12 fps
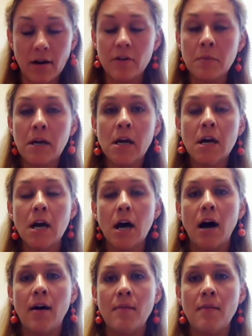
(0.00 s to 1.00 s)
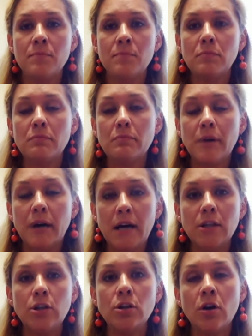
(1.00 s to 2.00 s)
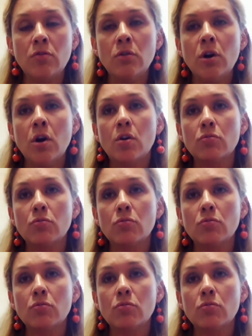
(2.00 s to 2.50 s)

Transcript: of them. Um, right. But, you know,